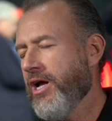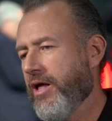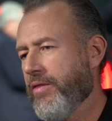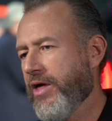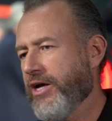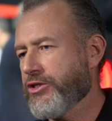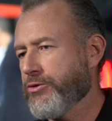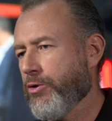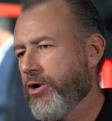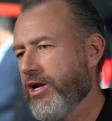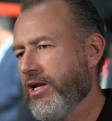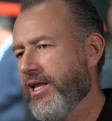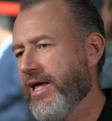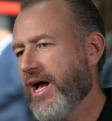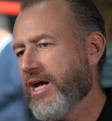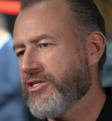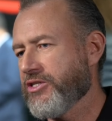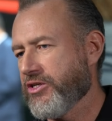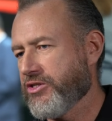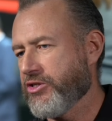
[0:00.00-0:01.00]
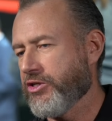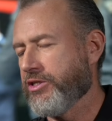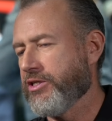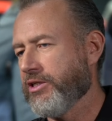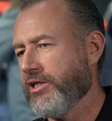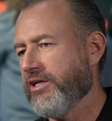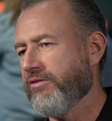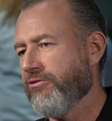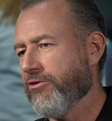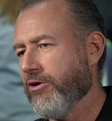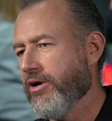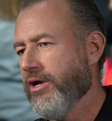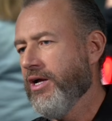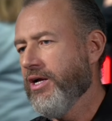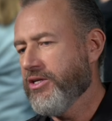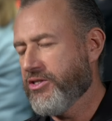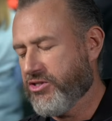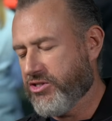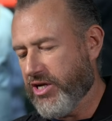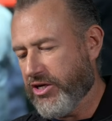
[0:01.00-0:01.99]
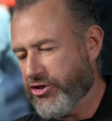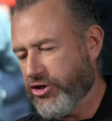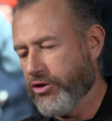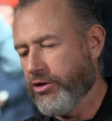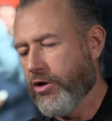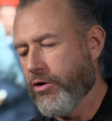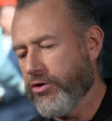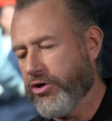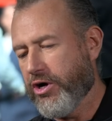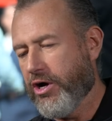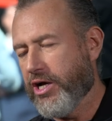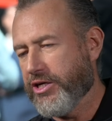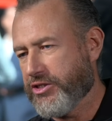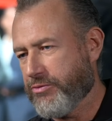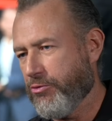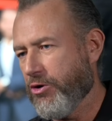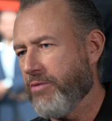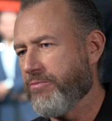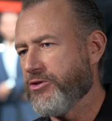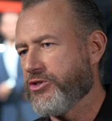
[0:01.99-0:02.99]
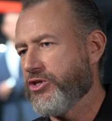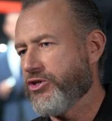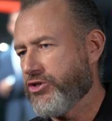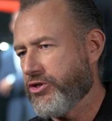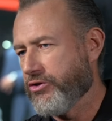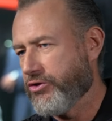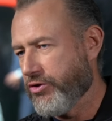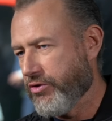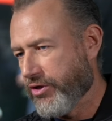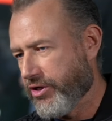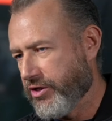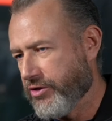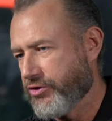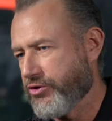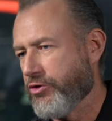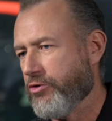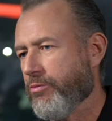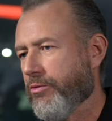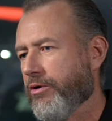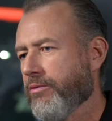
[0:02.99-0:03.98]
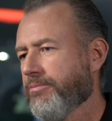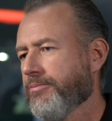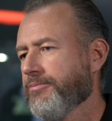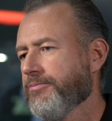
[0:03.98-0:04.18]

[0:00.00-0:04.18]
And that's what allows us to deliver such a low-cost proposition to the consumer.